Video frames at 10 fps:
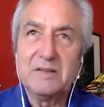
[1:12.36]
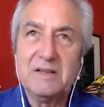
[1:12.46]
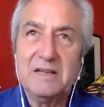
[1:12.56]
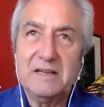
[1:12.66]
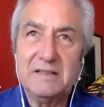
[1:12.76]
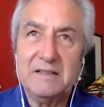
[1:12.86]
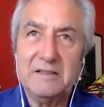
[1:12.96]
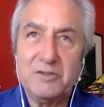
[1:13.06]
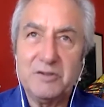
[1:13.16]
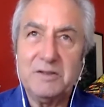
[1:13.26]
And an
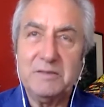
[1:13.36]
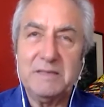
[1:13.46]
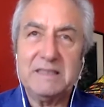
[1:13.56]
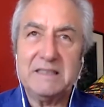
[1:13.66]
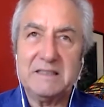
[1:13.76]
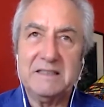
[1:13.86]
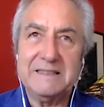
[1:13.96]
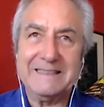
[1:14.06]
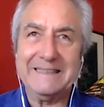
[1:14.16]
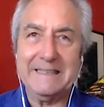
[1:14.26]
attorney basically
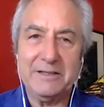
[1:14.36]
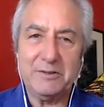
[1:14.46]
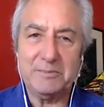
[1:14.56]
is a legal